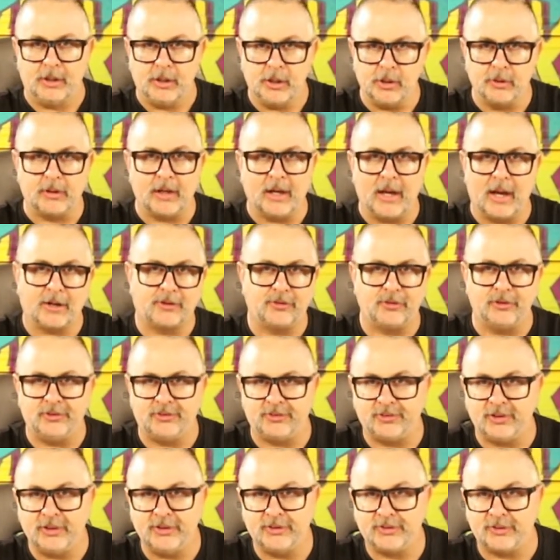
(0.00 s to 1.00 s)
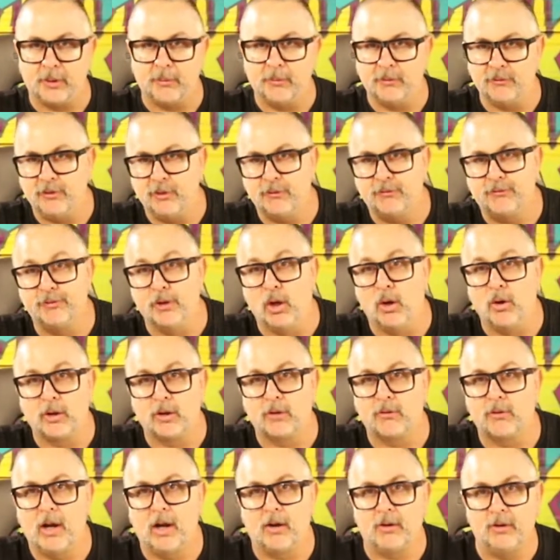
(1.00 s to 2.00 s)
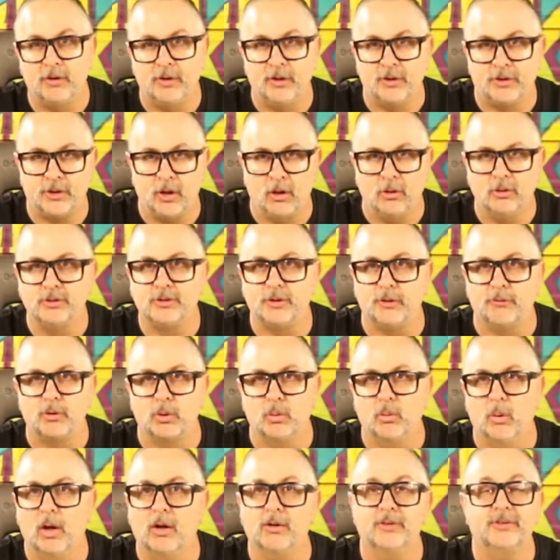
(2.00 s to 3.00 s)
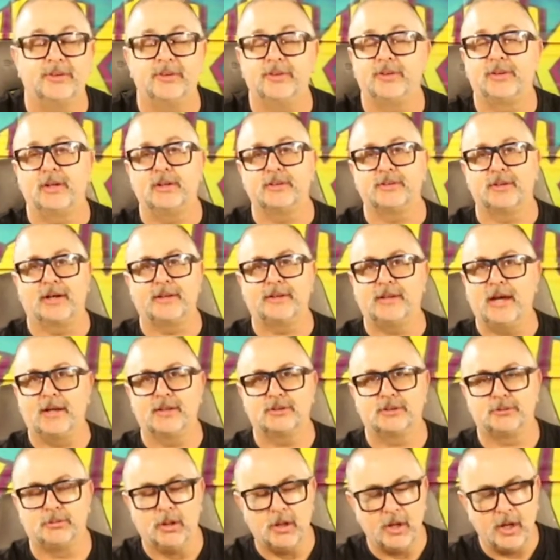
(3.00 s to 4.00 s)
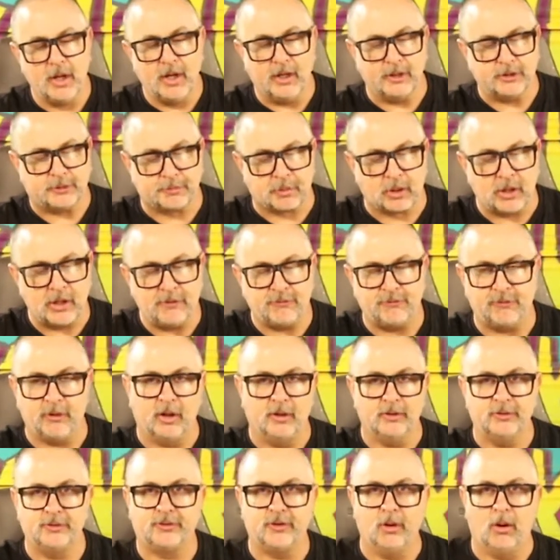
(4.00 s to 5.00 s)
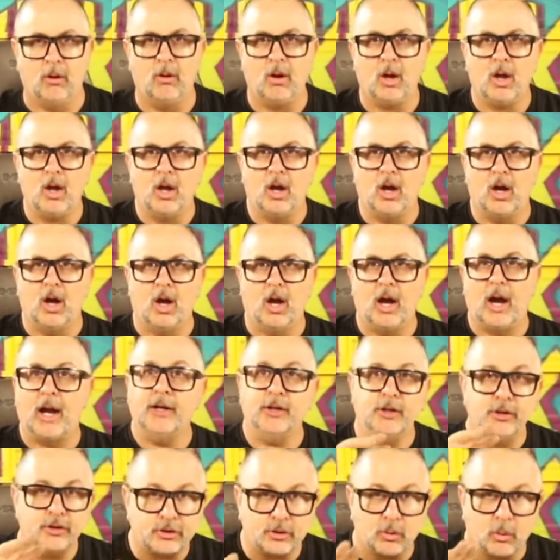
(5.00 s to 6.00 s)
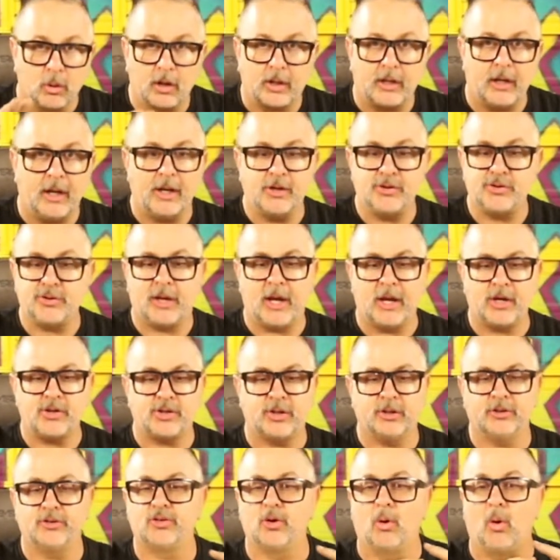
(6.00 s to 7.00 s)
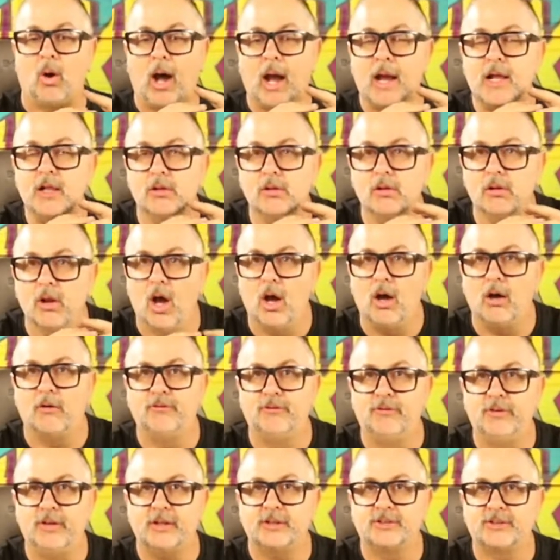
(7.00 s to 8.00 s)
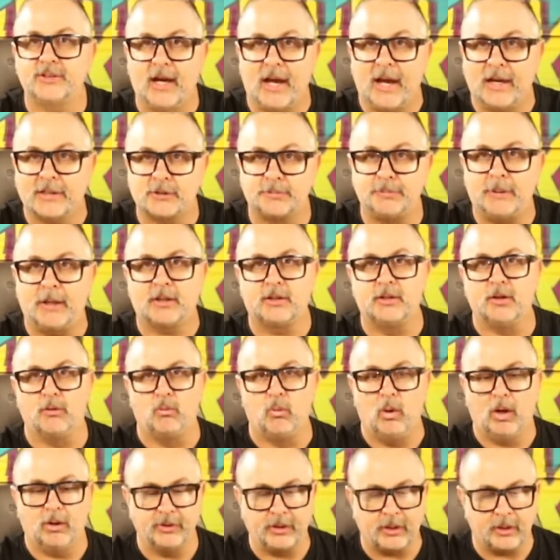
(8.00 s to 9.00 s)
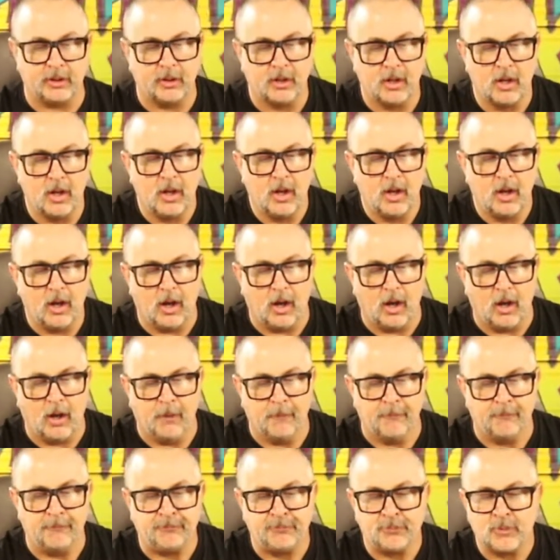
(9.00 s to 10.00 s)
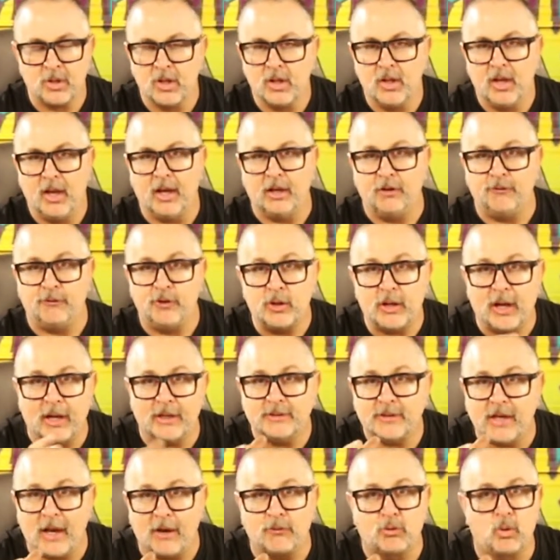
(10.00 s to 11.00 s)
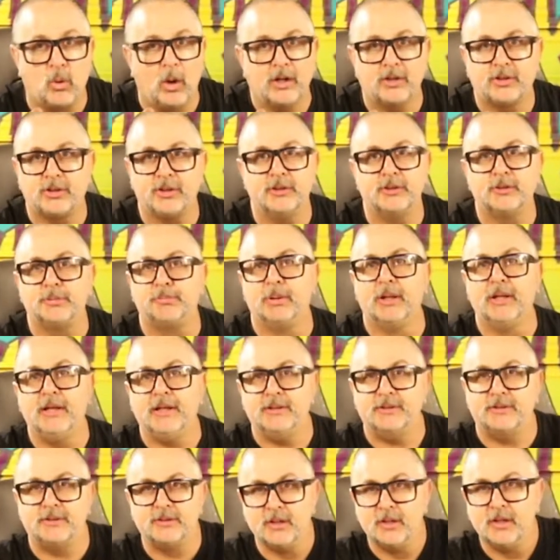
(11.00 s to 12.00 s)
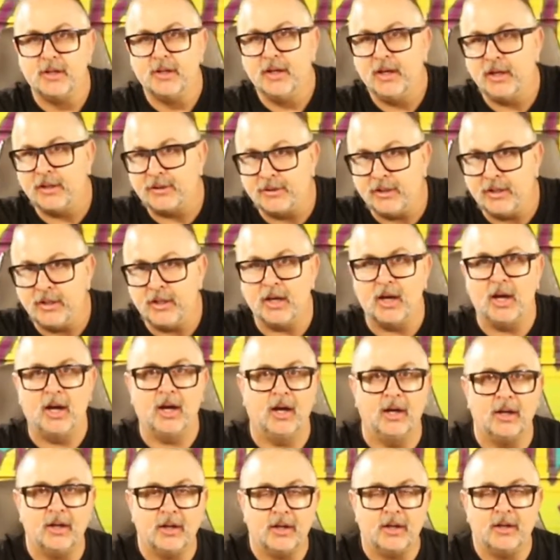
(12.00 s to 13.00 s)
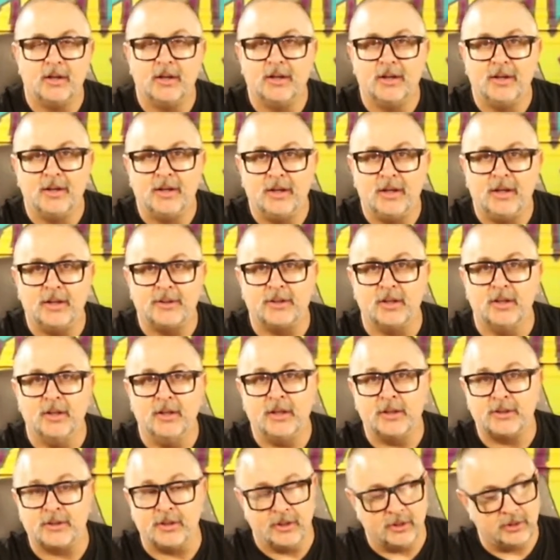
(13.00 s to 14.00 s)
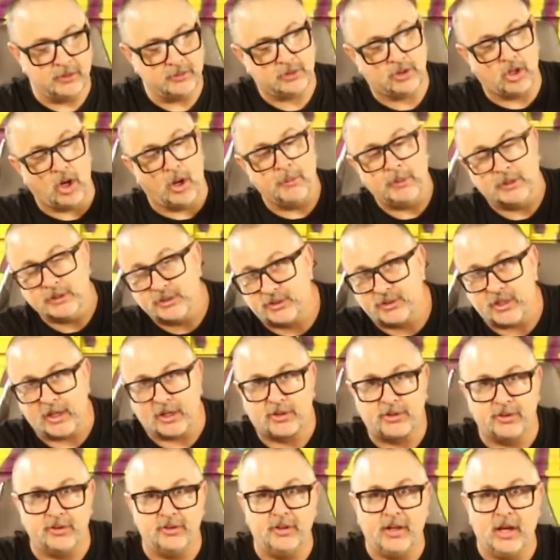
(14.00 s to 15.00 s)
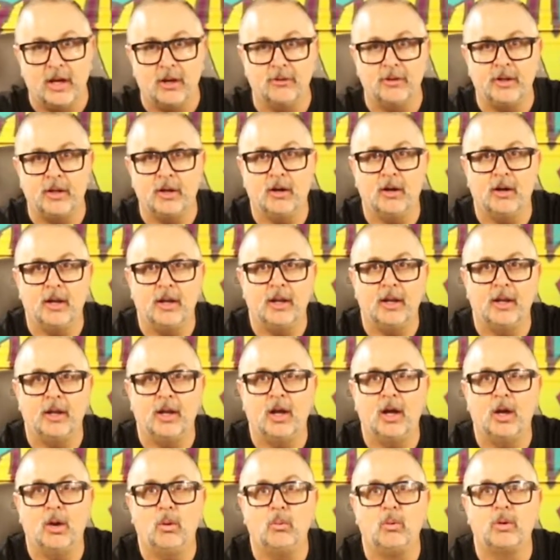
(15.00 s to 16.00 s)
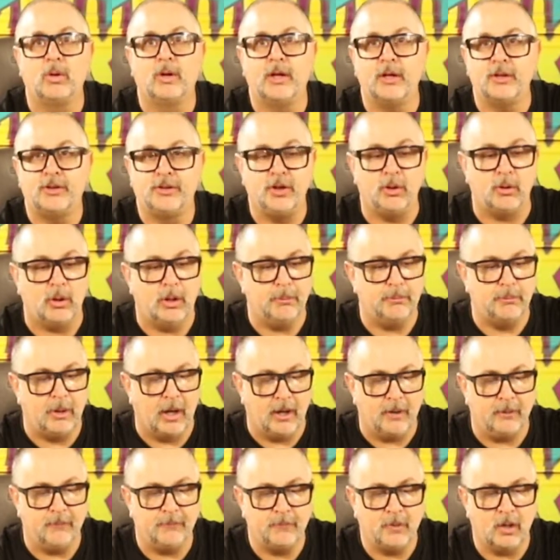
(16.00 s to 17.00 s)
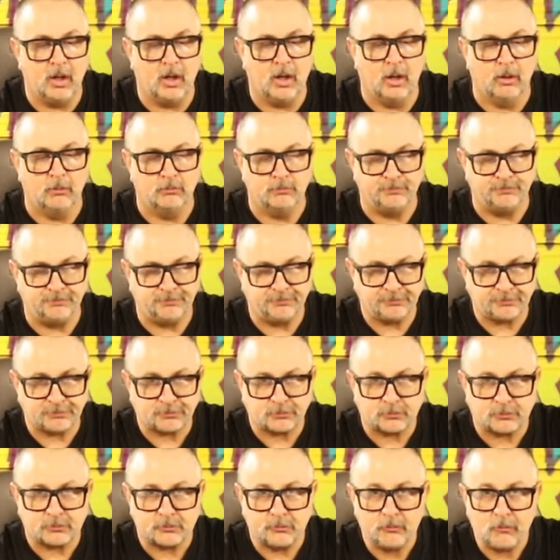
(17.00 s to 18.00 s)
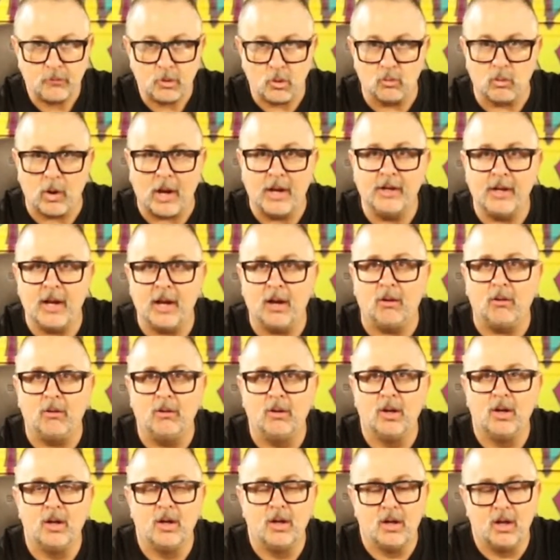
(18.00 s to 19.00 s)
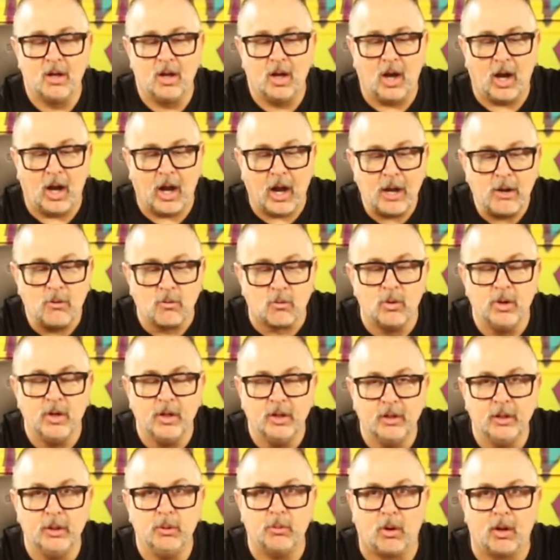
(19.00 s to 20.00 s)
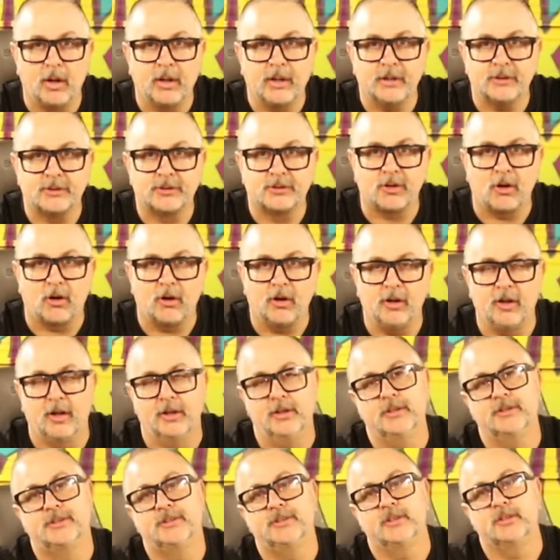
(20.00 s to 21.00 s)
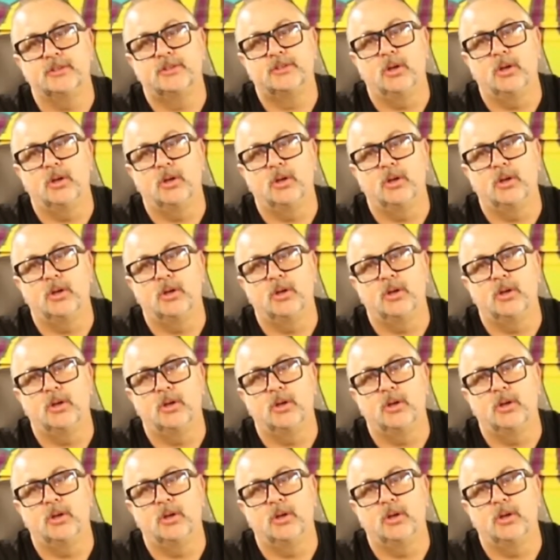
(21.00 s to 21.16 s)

You can actually see some of it floating around in the toes of your welds and things like that. It's pretty fun. So I used to work in education, so I love this aspect of welding. And if you guys have questions, please hit the comments section down there, and we'll get to it. But right now, I really want to get started on this thing.